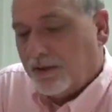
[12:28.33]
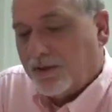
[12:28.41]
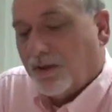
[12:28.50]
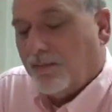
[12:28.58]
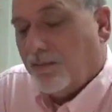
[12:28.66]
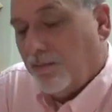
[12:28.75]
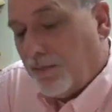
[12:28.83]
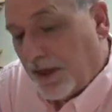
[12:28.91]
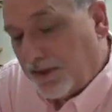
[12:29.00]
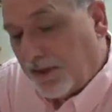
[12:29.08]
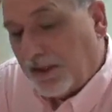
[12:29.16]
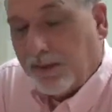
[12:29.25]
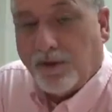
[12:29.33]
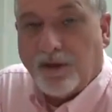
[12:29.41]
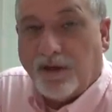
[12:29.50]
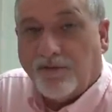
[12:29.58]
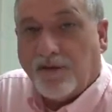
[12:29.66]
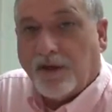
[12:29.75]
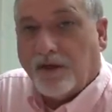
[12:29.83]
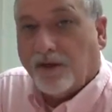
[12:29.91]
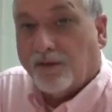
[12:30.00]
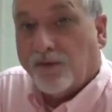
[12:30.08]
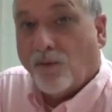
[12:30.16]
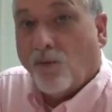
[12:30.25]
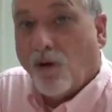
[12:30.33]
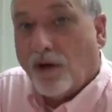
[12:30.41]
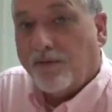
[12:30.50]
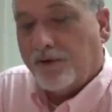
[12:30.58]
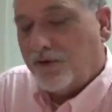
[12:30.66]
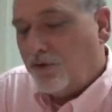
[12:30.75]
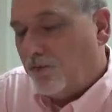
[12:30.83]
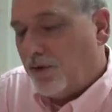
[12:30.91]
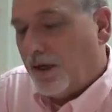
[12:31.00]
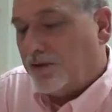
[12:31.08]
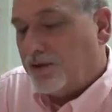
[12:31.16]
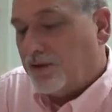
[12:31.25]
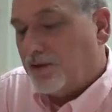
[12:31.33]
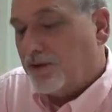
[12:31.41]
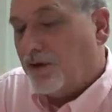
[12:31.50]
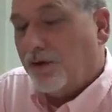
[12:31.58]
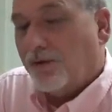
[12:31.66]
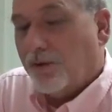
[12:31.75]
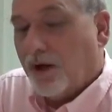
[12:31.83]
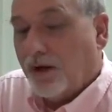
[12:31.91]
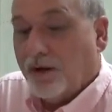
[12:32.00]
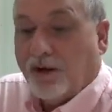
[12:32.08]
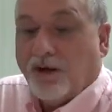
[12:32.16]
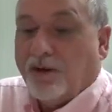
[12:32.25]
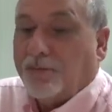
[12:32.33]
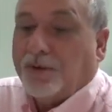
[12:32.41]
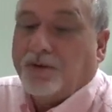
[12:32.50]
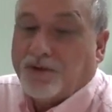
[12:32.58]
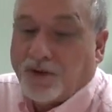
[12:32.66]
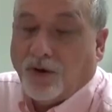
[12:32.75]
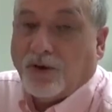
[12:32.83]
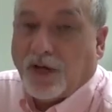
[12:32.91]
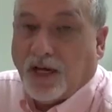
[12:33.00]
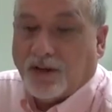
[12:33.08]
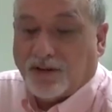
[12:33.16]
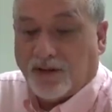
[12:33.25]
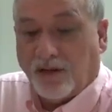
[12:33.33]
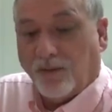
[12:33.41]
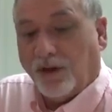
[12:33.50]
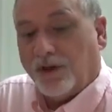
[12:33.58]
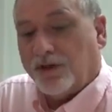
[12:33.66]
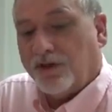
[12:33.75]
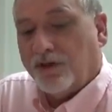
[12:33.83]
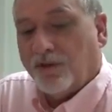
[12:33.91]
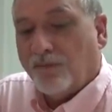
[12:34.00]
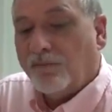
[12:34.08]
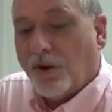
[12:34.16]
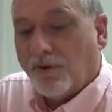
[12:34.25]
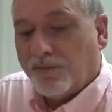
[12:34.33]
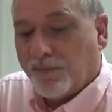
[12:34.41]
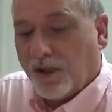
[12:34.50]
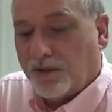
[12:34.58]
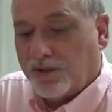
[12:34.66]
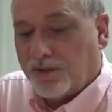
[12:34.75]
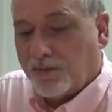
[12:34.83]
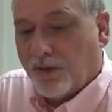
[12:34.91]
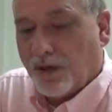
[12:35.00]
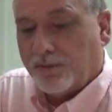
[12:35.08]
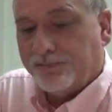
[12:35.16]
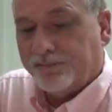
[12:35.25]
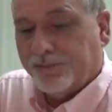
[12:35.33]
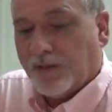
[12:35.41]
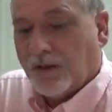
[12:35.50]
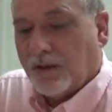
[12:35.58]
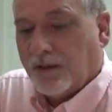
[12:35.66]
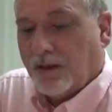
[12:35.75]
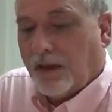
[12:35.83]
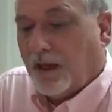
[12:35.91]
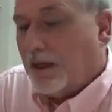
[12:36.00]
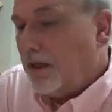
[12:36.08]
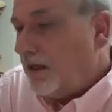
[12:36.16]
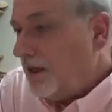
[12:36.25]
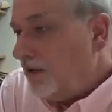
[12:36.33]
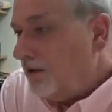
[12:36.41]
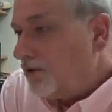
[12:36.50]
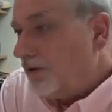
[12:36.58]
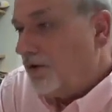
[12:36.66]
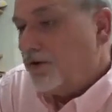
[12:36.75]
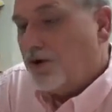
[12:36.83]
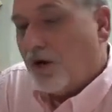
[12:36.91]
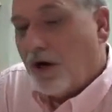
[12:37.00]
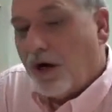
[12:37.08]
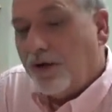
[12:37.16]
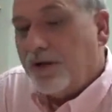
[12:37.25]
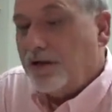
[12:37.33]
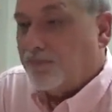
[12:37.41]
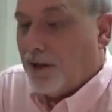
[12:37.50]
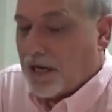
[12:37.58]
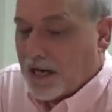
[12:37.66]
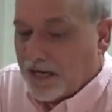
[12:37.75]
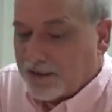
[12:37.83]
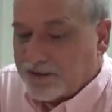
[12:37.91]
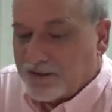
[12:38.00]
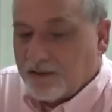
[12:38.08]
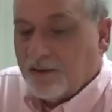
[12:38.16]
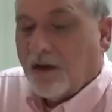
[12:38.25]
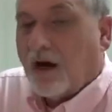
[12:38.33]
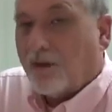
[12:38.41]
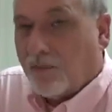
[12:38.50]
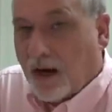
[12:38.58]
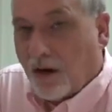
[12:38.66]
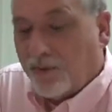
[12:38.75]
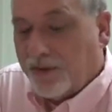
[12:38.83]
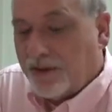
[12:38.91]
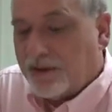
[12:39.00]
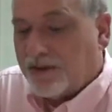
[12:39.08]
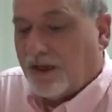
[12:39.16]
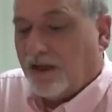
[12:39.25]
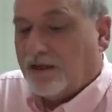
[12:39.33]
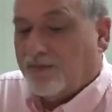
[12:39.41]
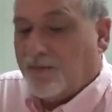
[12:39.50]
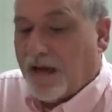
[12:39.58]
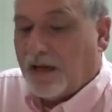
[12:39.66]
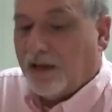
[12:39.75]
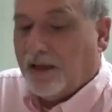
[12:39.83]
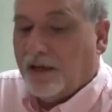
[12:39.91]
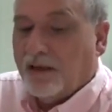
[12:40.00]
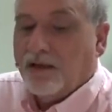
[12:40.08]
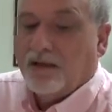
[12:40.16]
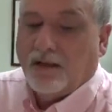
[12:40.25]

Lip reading: So basically with an if then else, one of the 2 branches is going to run, but there's no case in which both branches run. And again, you sort of draw these blocks around these things mentally,